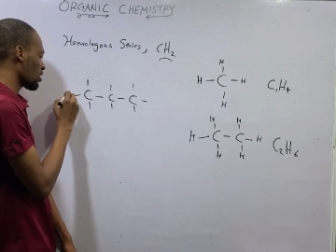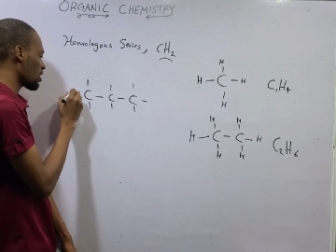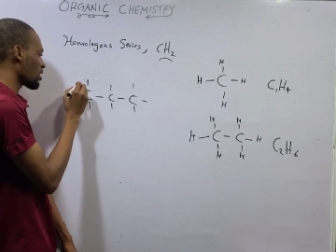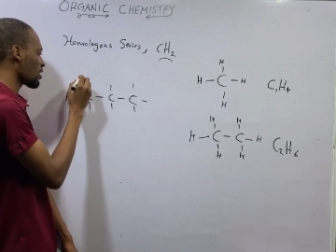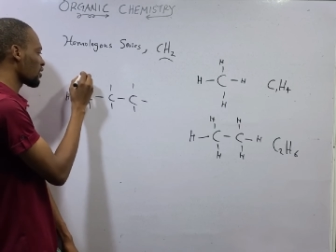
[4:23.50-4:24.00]

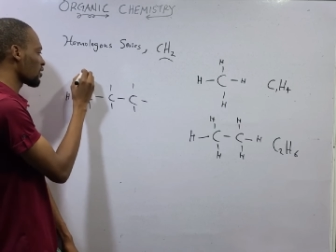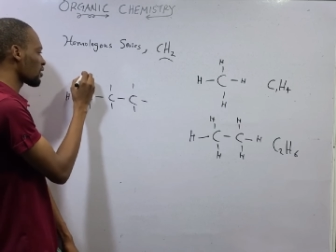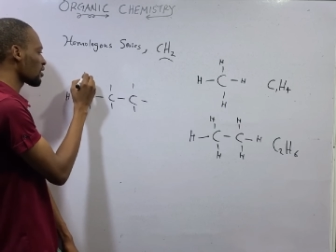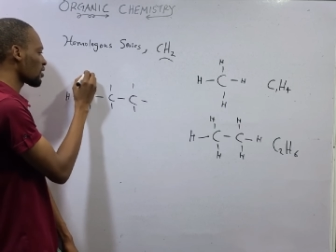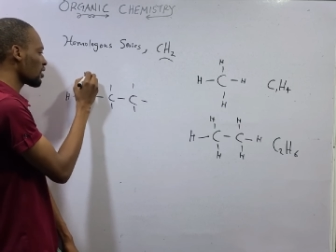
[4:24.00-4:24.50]
Here,
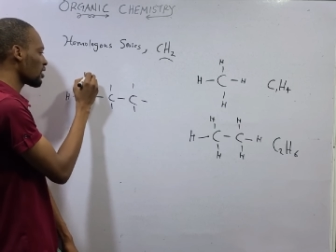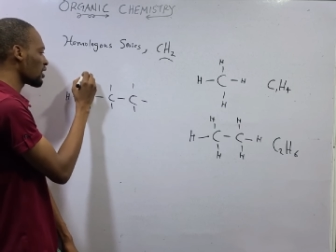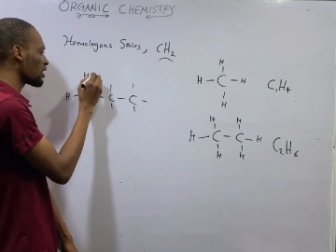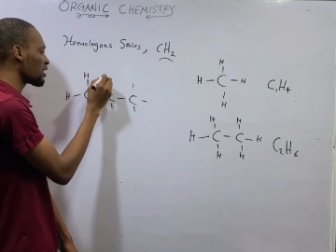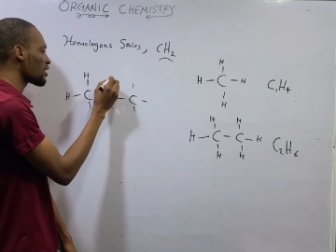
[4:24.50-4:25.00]

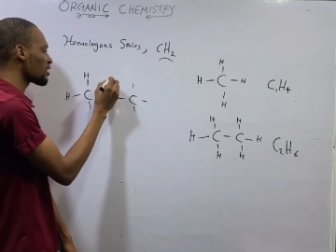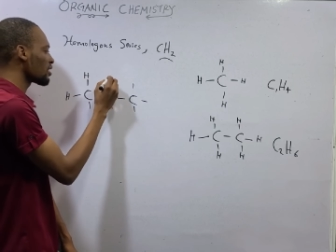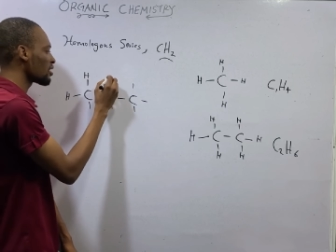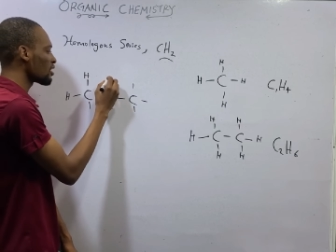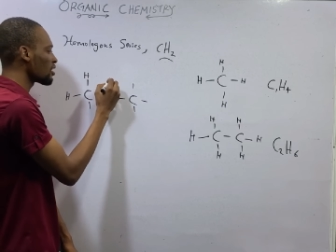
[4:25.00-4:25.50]
and here,
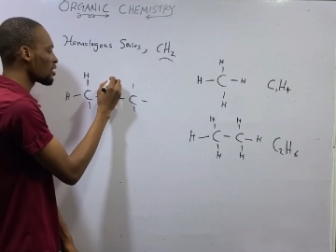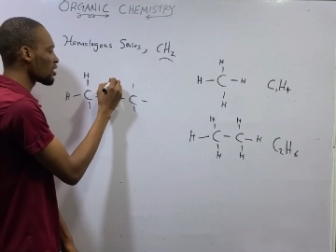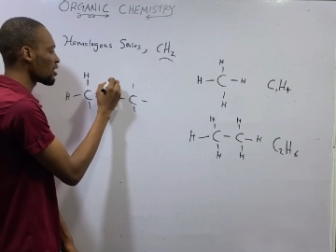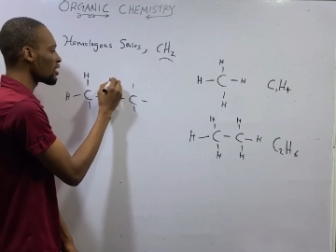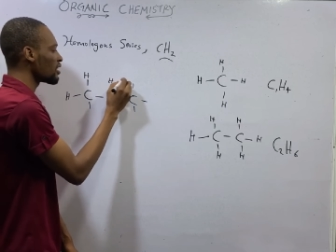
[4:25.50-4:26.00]

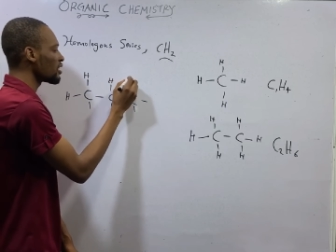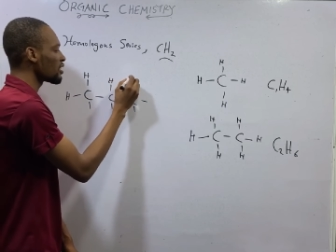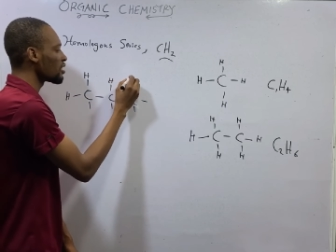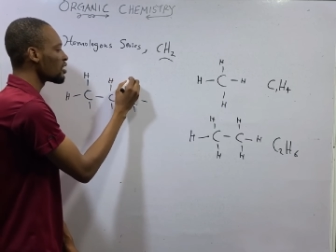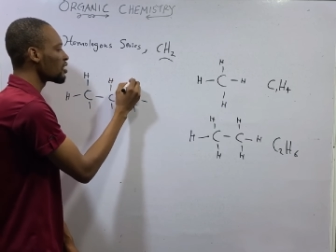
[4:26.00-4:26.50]
and
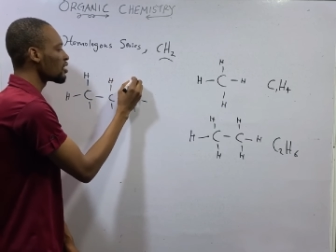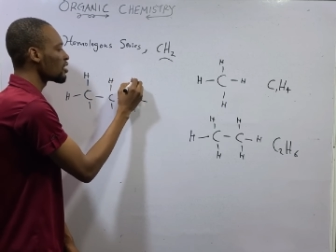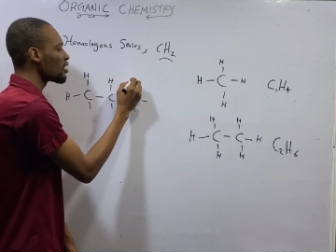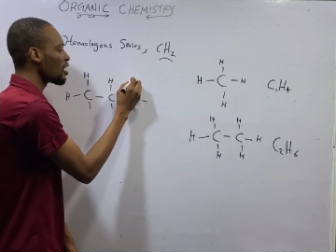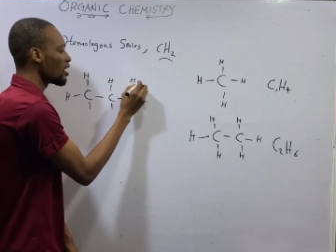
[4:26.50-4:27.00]
here,
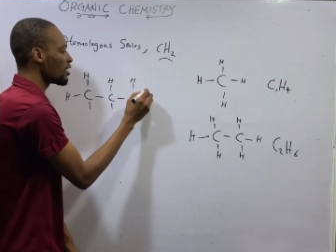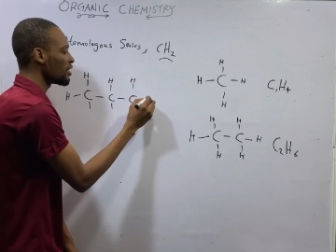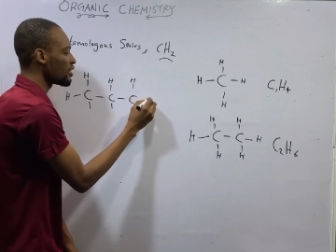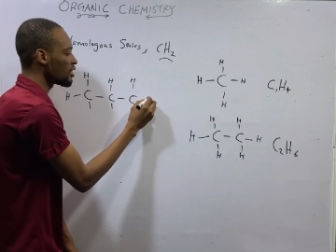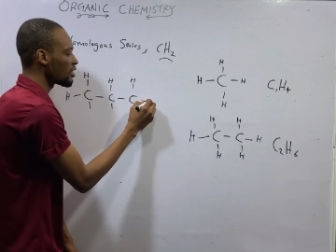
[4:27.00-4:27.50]
and
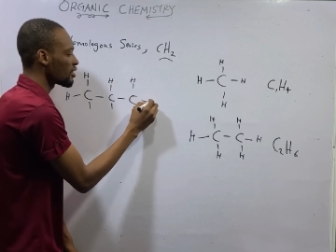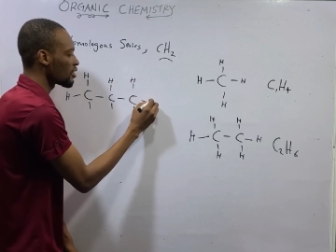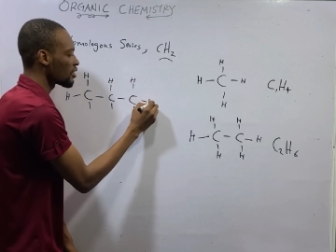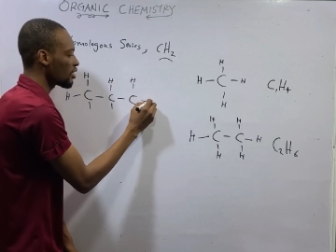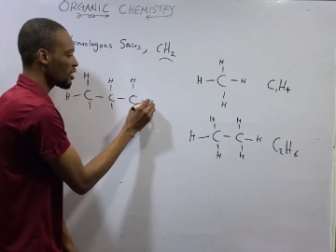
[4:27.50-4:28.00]
here,
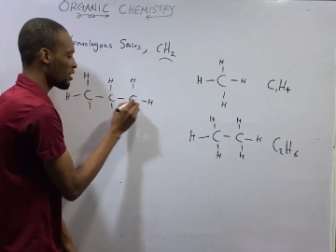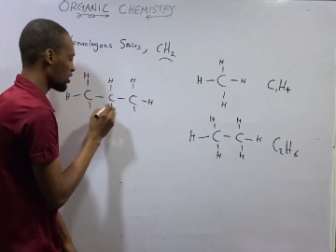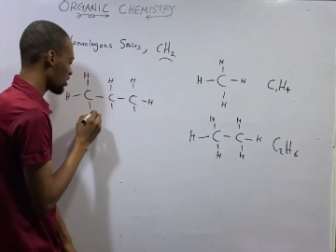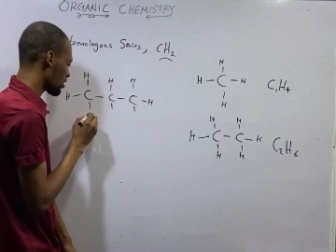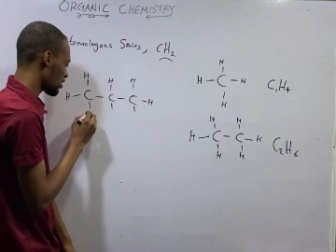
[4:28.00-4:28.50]
and
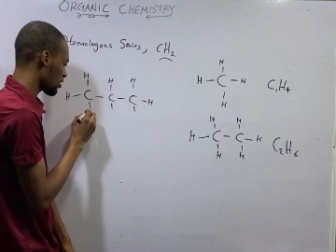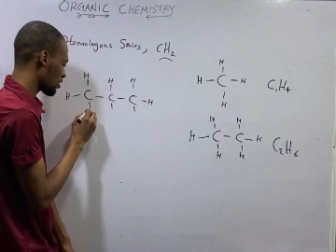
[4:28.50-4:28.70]
here,